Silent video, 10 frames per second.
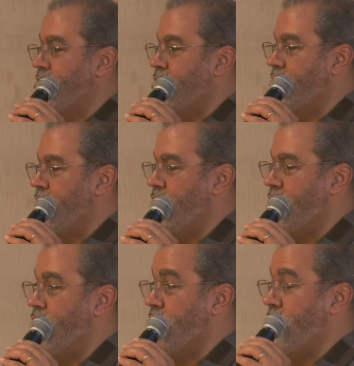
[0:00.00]
group. They were
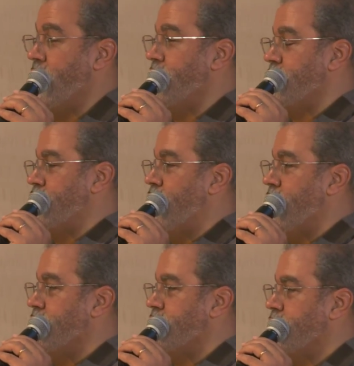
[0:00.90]
called Ladies'
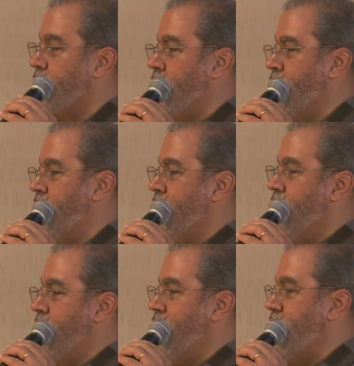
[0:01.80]
Choice.
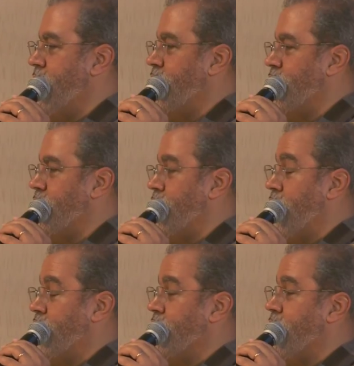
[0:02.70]
And when
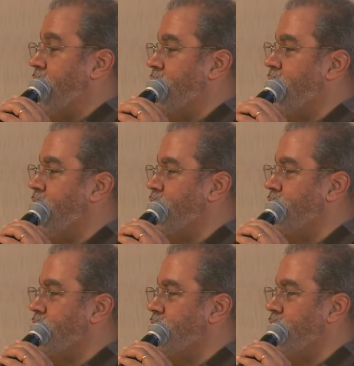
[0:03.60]
Marvin Gaye came
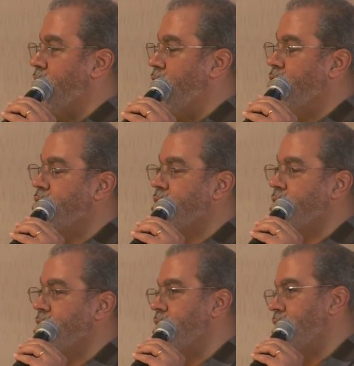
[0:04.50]
to
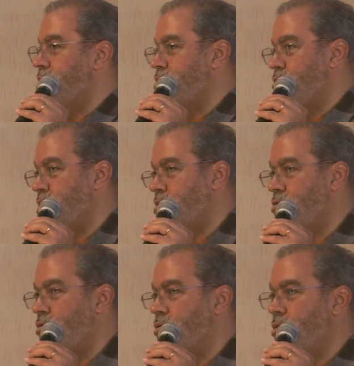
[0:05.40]
Oakland to
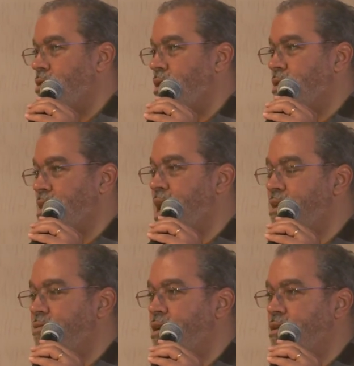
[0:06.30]
record a
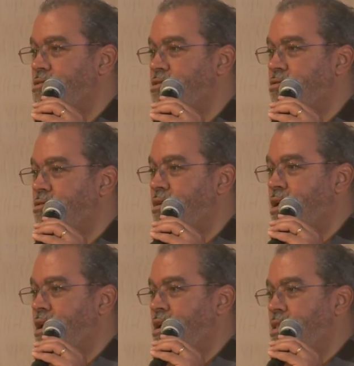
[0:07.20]
live concert,
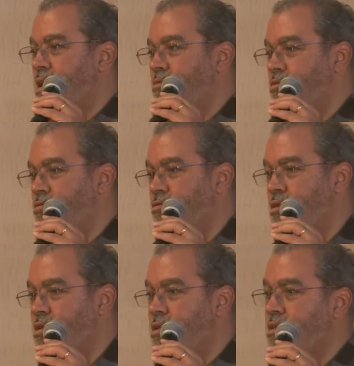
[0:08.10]
they
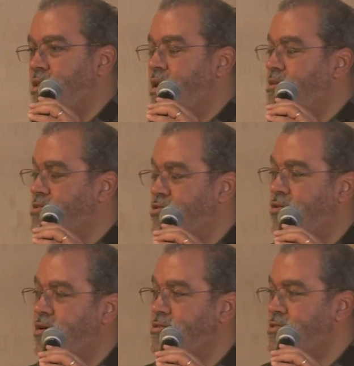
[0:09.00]
recruited Ladies'
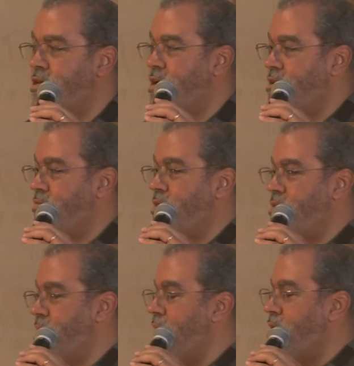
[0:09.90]
Choice to be
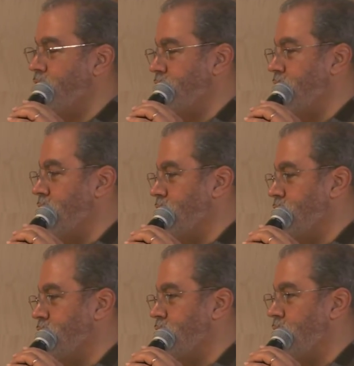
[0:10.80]
the backup
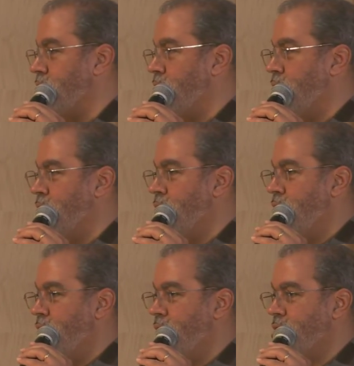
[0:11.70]
singers.
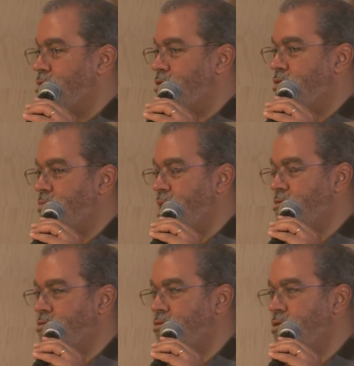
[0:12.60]
And so
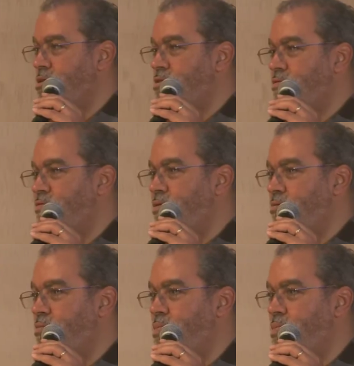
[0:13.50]
Michael Torrance, former